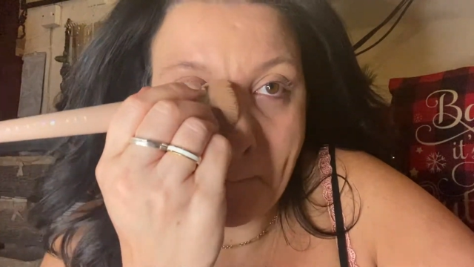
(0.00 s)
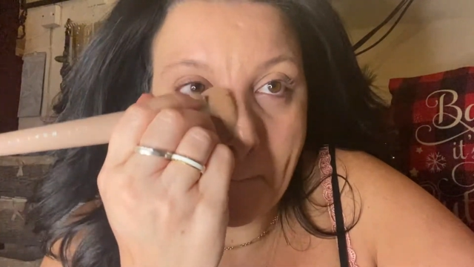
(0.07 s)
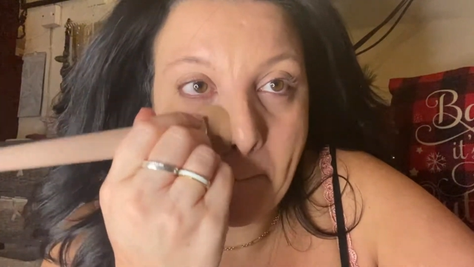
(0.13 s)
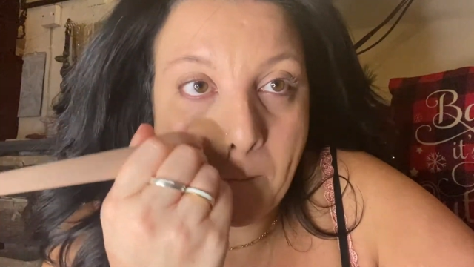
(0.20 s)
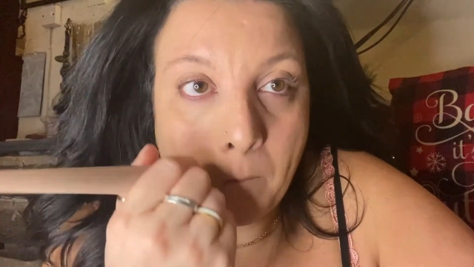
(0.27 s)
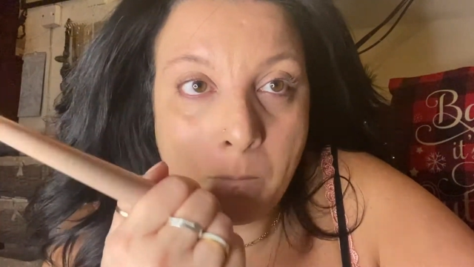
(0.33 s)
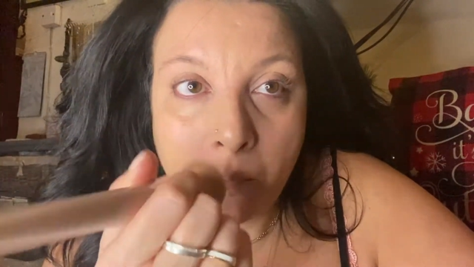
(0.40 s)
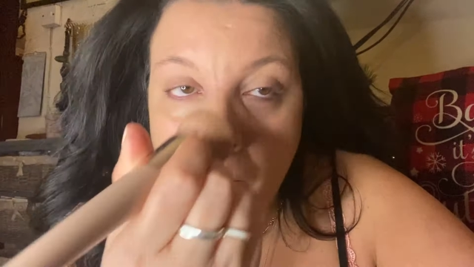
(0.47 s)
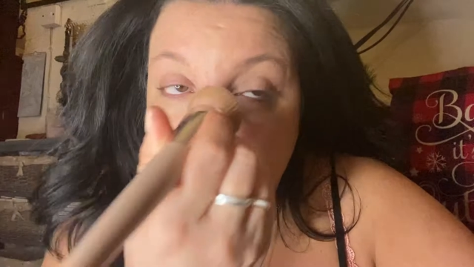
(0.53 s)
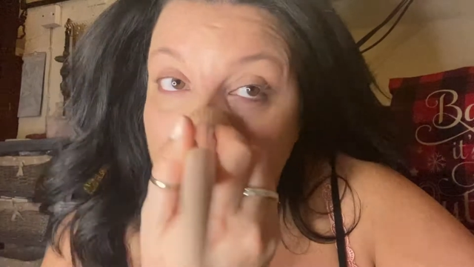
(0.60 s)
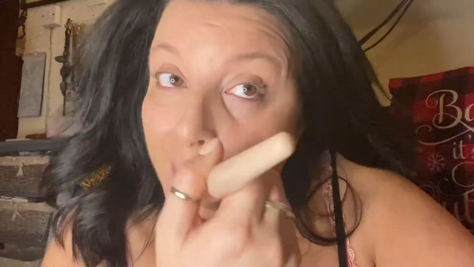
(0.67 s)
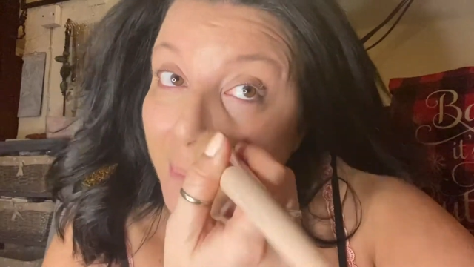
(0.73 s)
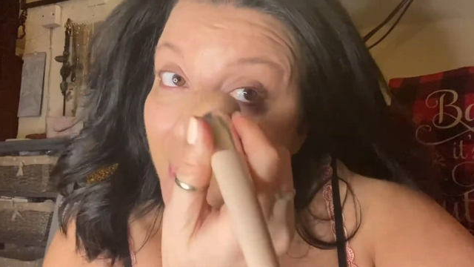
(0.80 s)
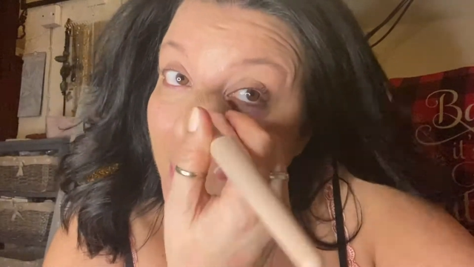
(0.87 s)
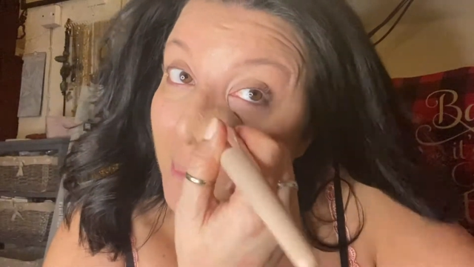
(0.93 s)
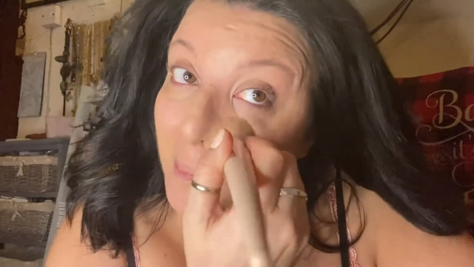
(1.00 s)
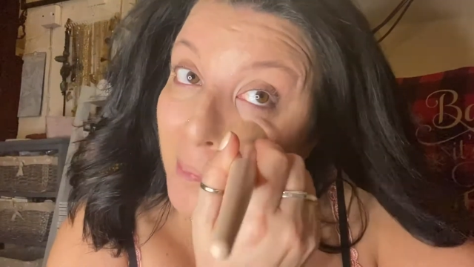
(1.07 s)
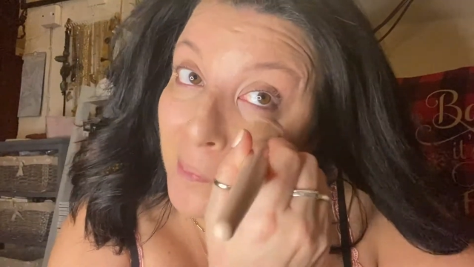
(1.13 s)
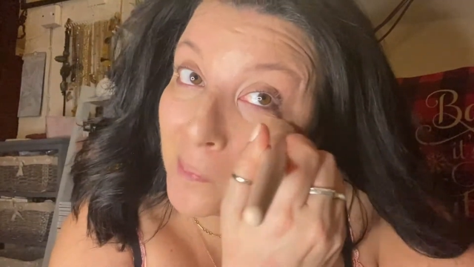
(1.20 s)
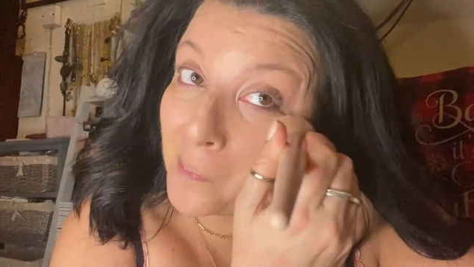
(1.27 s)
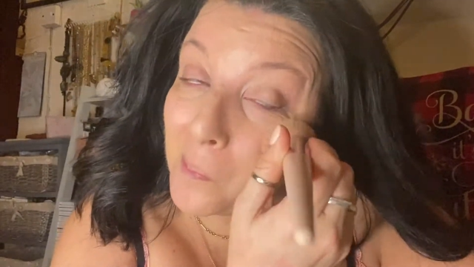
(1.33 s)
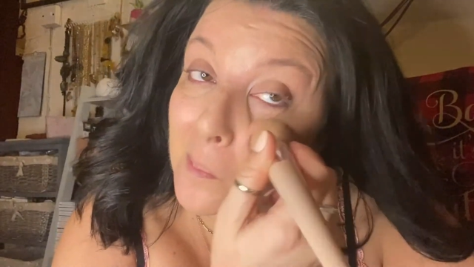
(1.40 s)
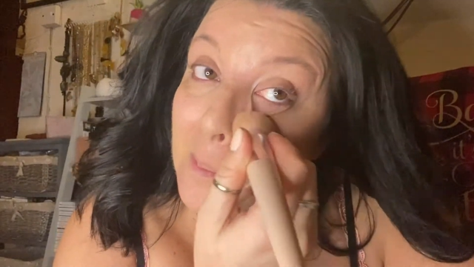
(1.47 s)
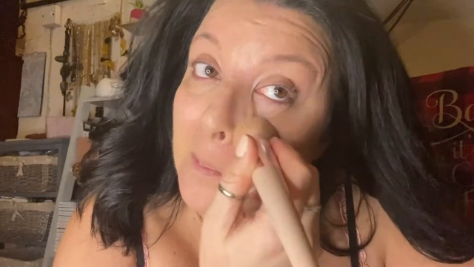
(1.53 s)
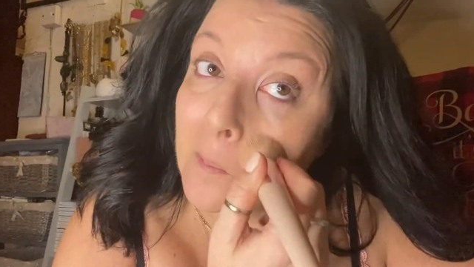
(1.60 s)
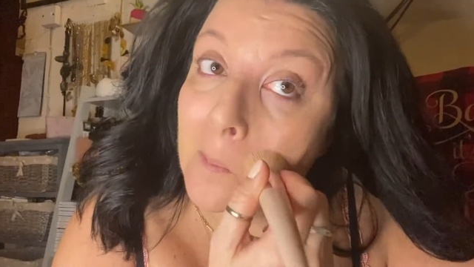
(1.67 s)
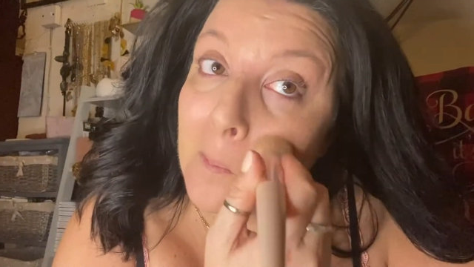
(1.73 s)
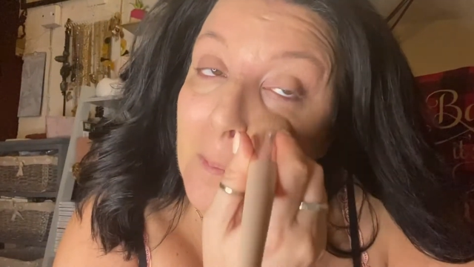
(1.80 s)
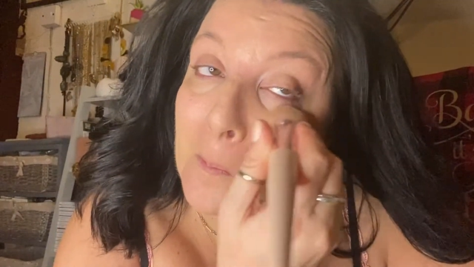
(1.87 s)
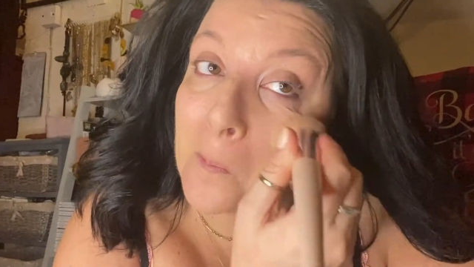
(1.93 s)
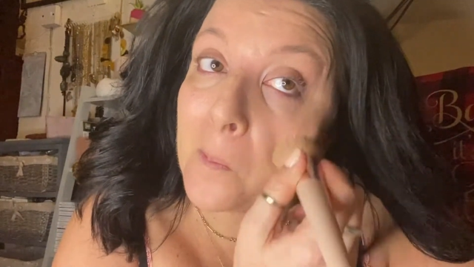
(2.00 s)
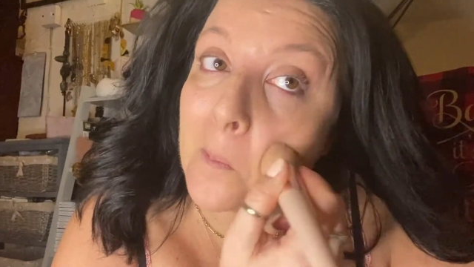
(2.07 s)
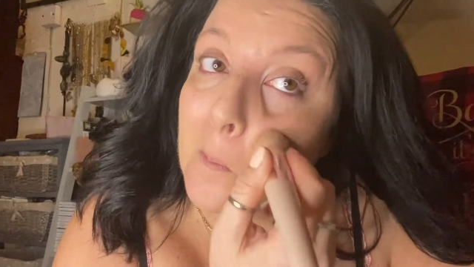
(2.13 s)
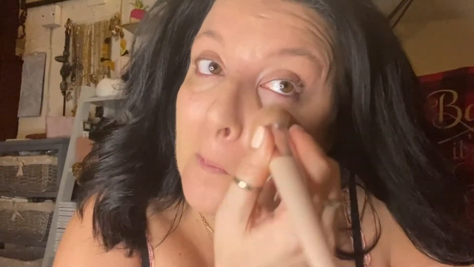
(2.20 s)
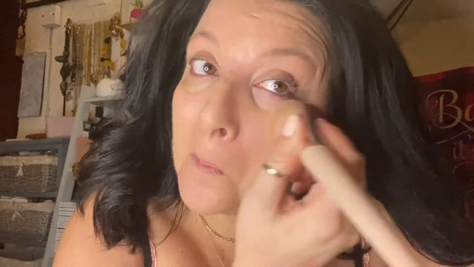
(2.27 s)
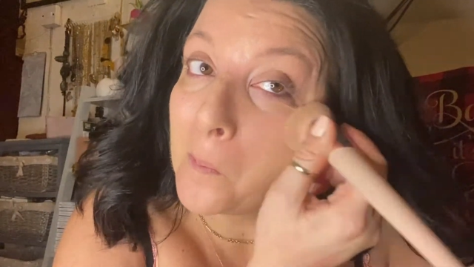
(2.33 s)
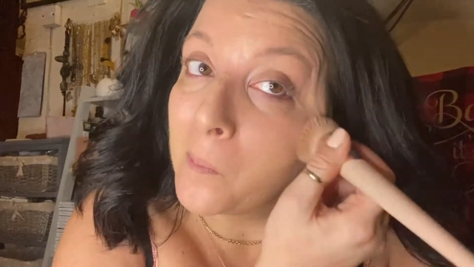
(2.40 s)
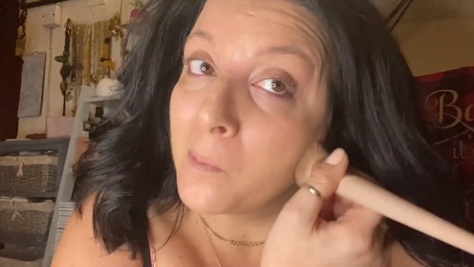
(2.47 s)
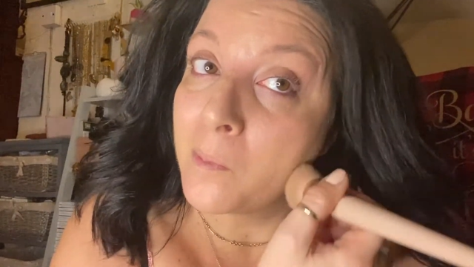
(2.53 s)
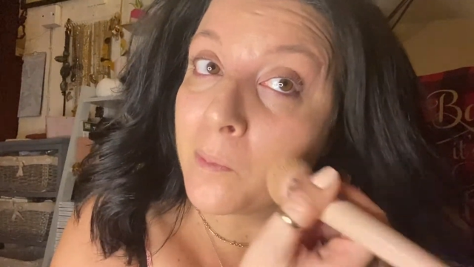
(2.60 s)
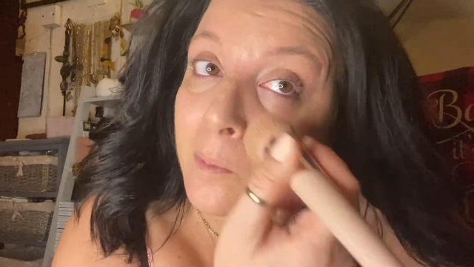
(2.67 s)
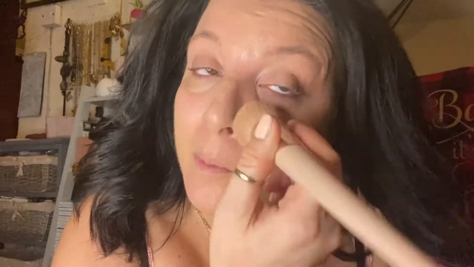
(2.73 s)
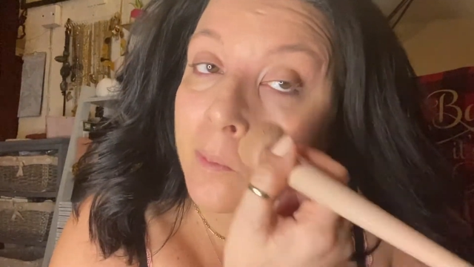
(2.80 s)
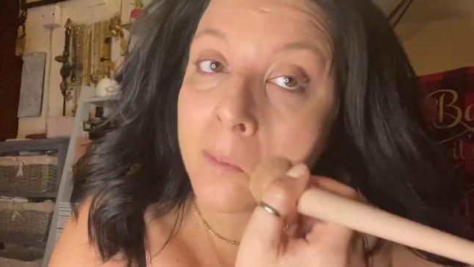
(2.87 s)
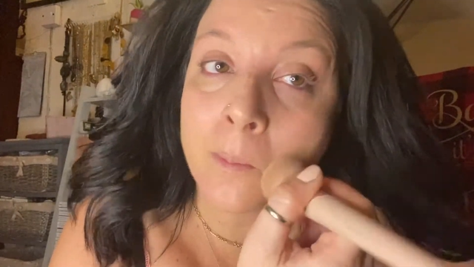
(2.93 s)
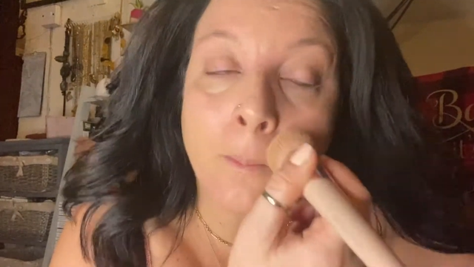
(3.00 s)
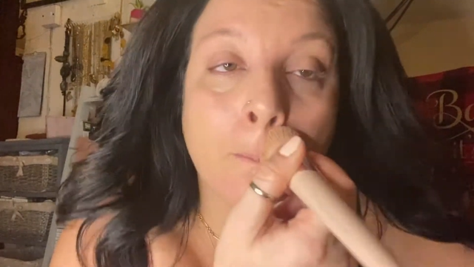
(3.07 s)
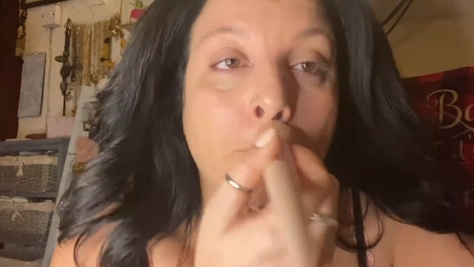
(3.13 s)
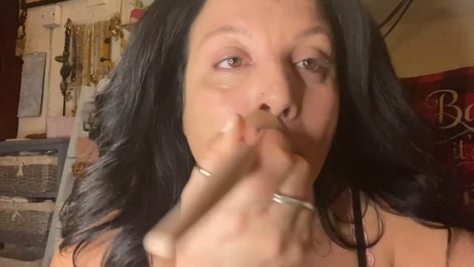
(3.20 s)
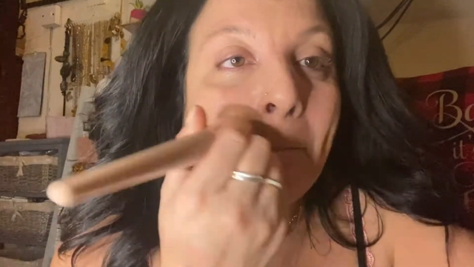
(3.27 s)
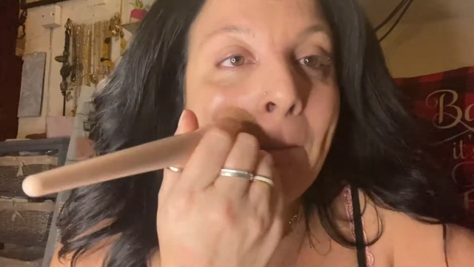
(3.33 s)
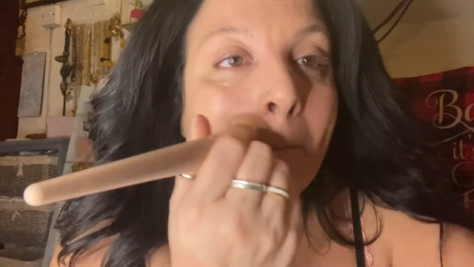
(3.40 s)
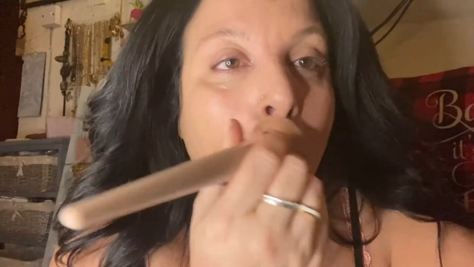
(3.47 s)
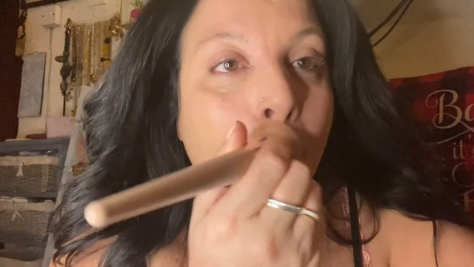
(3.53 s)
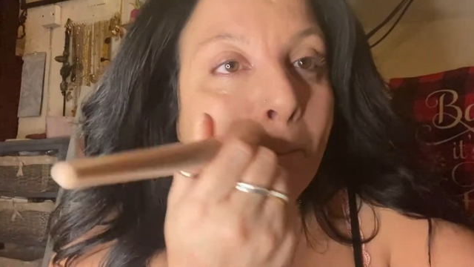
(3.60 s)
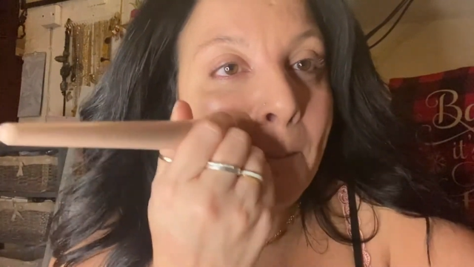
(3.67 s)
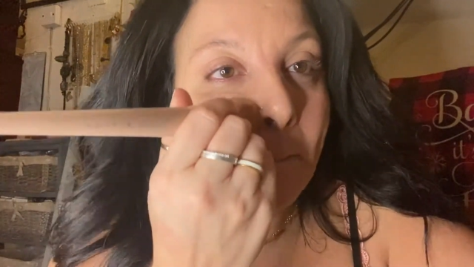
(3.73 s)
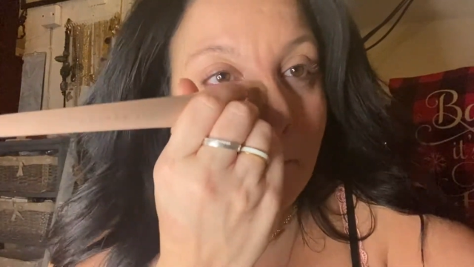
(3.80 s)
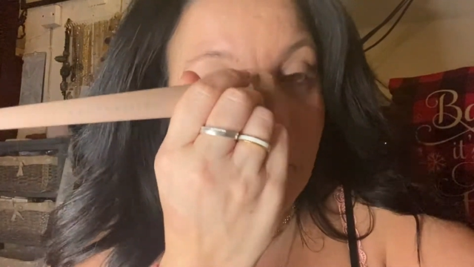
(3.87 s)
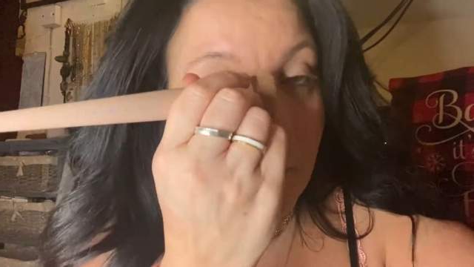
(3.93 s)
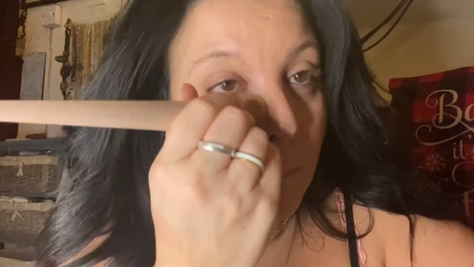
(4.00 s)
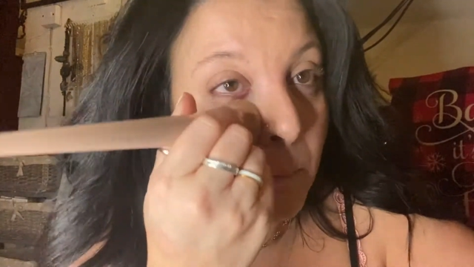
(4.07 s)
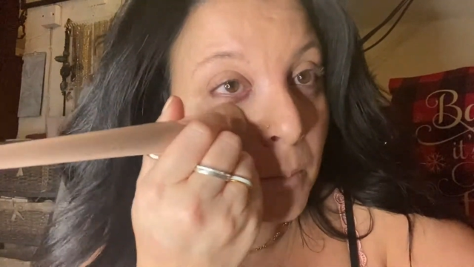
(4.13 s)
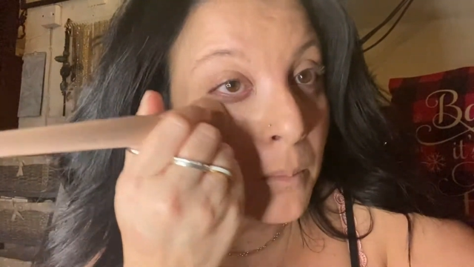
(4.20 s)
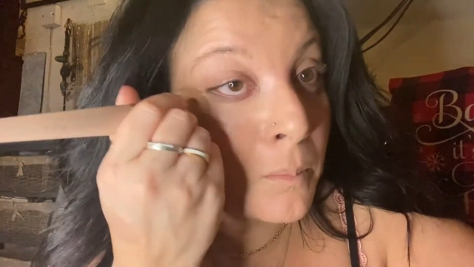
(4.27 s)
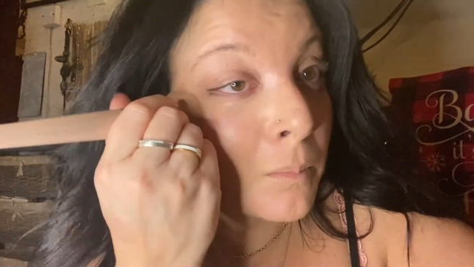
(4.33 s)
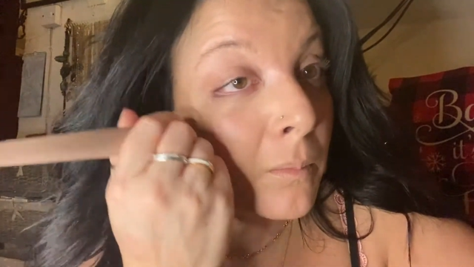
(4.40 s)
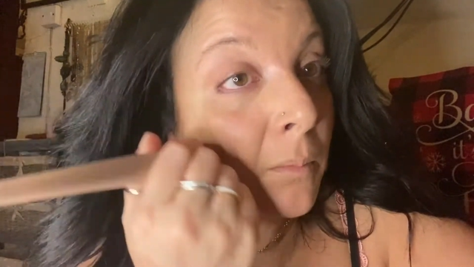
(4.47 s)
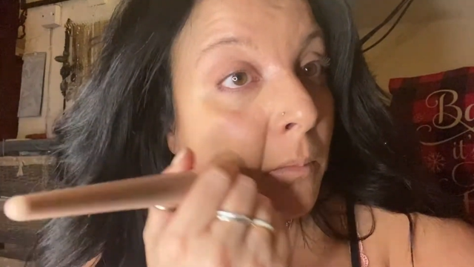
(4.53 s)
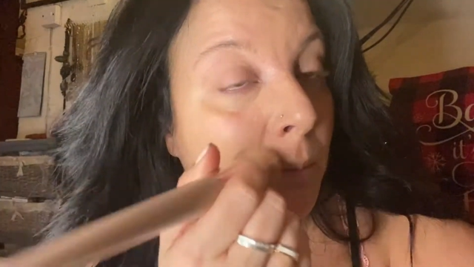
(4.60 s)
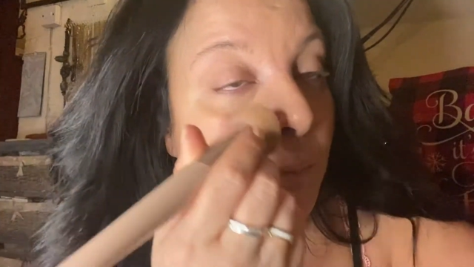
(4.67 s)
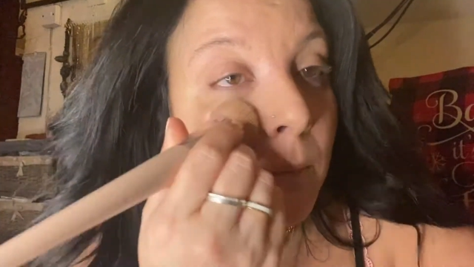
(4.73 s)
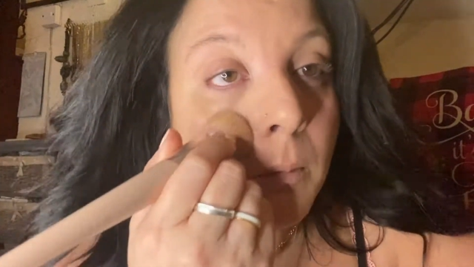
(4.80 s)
But I will let you know if with a beauty blender, maybe, like, it's better.